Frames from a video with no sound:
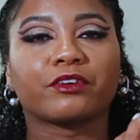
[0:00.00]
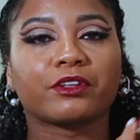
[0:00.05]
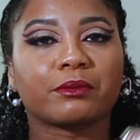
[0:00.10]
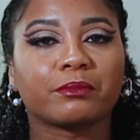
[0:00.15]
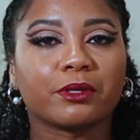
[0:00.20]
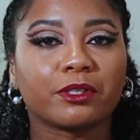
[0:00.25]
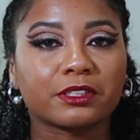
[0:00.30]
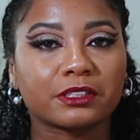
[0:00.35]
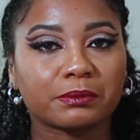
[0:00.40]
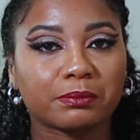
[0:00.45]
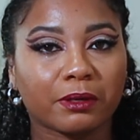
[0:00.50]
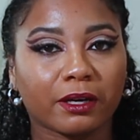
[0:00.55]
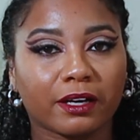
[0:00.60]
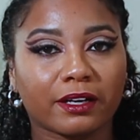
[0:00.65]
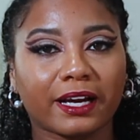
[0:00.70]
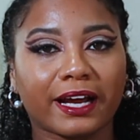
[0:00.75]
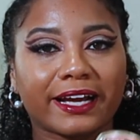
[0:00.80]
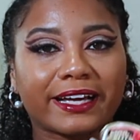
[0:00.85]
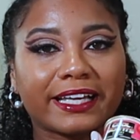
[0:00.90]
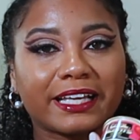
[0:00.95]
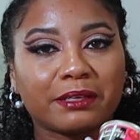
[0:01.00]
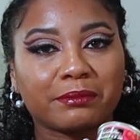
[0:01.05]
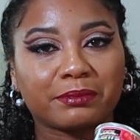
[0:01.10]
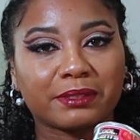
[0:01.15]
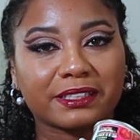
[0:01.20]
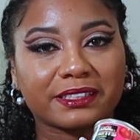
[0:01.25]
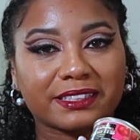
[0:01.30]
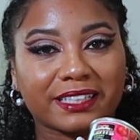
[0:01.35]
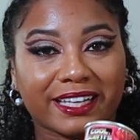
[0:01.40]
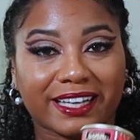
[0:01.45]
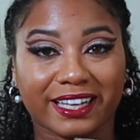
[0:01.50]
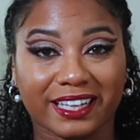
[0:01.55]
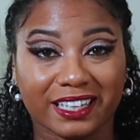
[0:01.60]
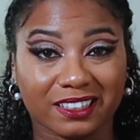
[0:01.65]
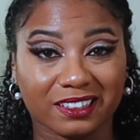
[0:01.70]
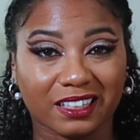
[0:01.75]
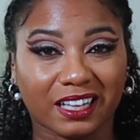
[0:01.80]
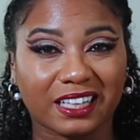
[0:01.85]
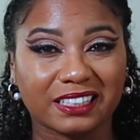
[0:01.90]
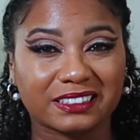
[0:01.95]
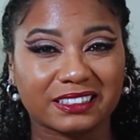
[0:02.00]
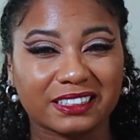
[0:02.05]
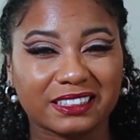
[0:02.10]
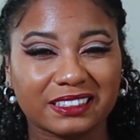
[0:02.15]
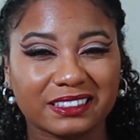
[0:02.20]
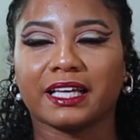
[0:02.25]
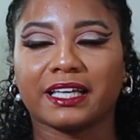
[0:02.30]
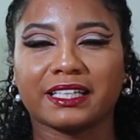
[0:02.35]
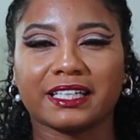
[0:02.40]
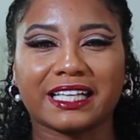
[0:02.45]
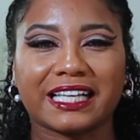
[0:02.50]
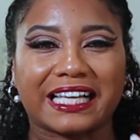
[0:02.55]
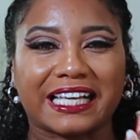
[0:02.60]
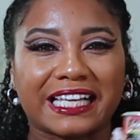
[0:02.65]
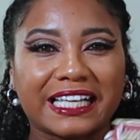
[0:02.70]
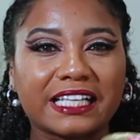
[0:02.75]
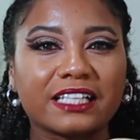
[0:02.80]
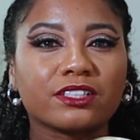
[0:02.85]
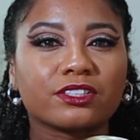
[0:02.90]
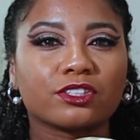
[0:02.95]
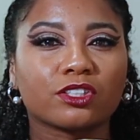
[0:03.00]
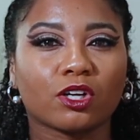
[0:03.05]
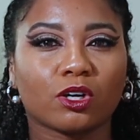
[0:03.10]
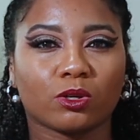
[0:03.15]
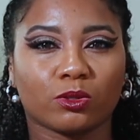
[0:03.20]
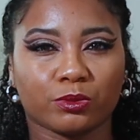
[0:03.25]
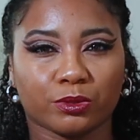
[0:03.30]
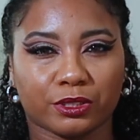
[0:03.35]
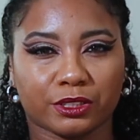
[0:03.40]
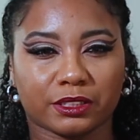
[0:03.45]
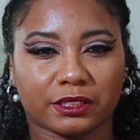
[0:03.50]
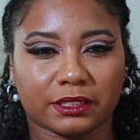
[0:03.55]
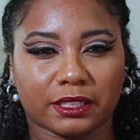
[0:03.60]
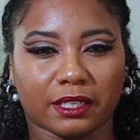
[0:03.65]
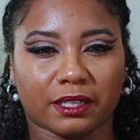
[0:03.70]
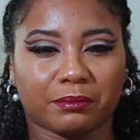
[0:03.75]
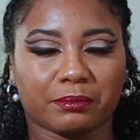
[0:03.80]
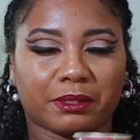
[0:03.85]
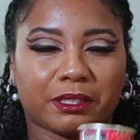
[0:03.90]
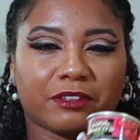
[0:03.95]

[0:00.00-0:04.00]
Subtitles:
For the most part, I keep this like in closets, and it eats odors up.